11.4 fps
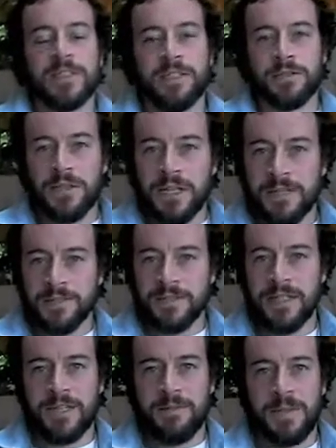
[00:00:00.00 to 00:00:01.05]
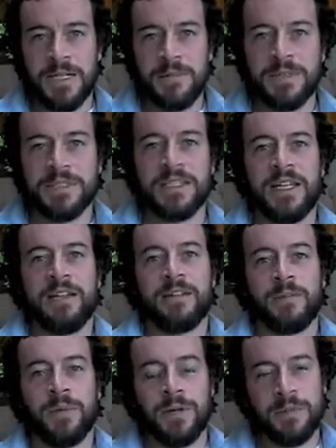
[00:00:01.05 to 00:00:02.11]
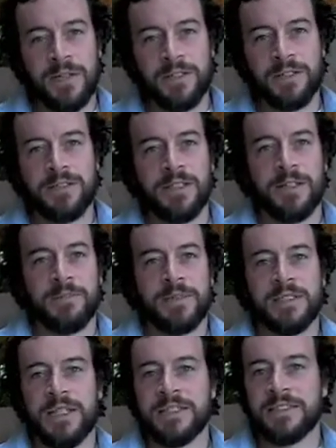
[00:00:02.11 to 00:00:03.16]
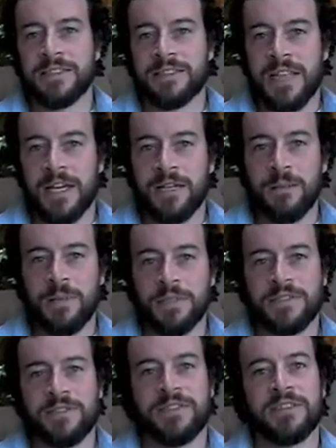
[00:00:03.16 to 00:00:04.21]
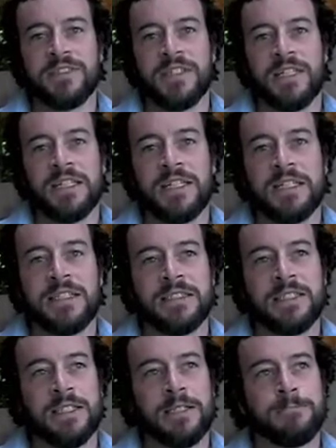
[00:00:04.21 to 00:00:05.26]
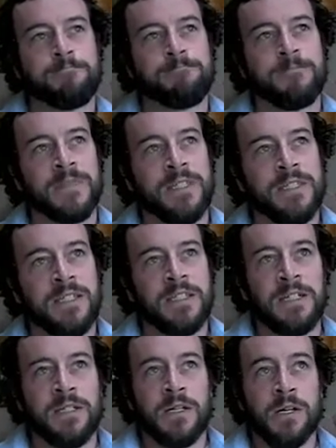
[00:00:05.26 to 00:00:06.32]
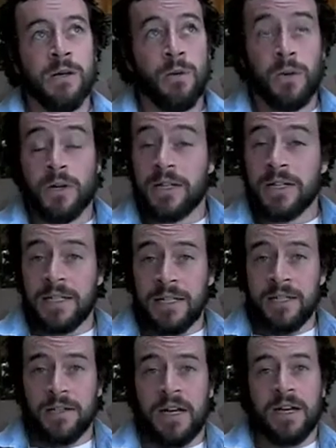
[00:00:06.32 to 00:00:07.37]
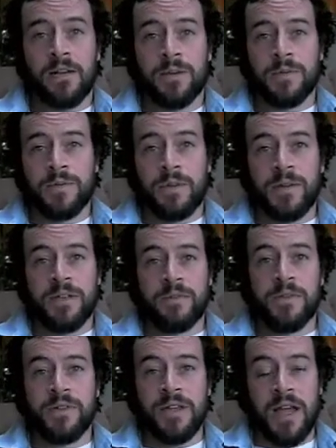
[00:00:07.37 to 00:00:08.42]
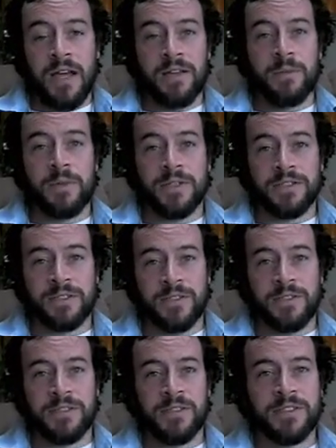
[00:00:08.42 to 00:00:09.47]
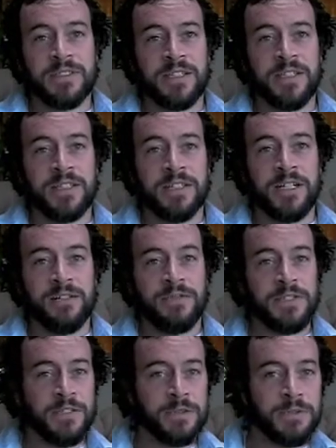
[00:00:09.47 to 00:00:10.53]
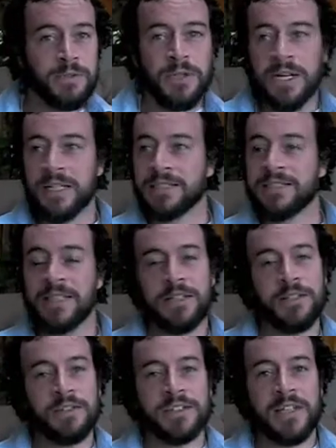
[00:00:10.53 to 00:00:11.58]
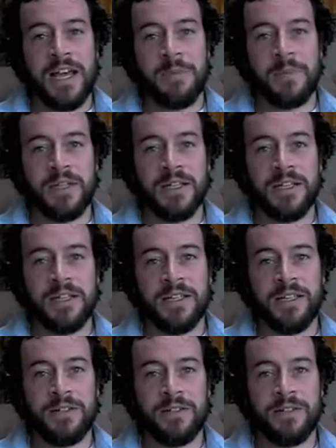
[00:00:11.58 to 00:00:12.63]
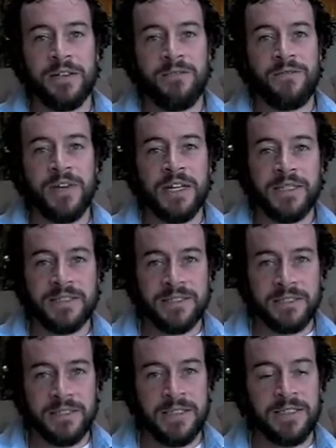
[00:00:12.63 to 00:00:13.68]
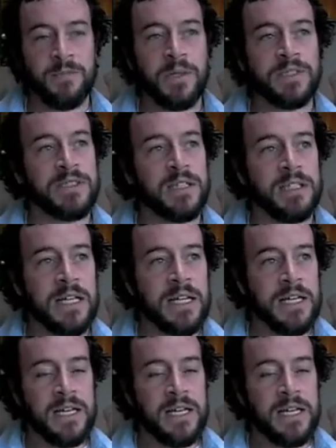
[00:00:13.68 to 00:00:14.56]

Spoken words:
Okay, hey, my name is Eric Baumgartner. I'm a licensed acupuncturist and working here at Urban Remedy Community Acupuncture. It's kind of a new kind of center that's happening here in Venice in West LA,